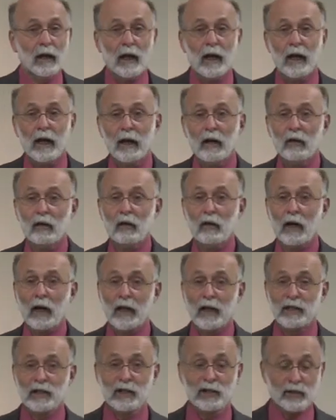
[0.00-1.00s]
how
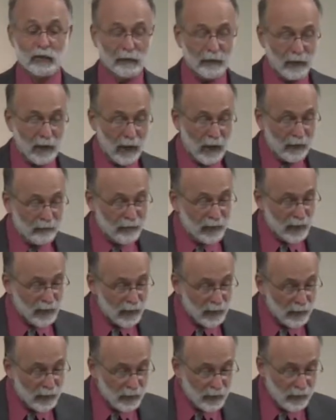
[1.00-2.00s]
I survived
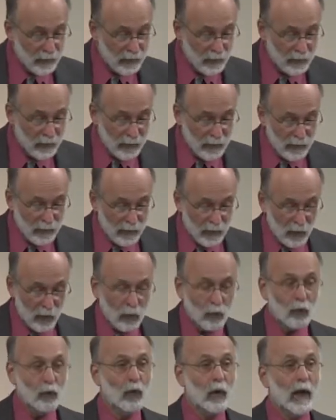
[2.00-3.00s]
it,
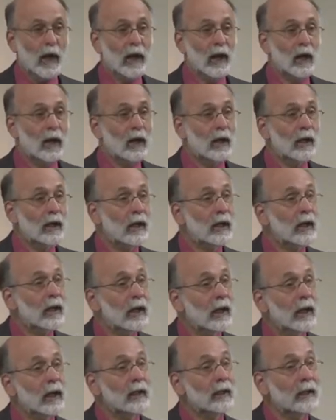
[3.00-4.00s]
where
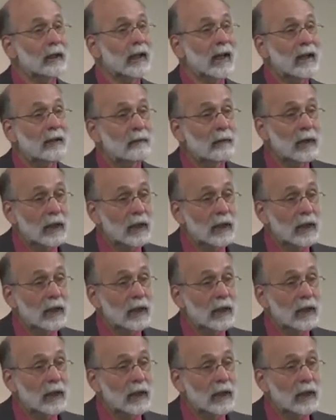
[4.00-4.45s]
it led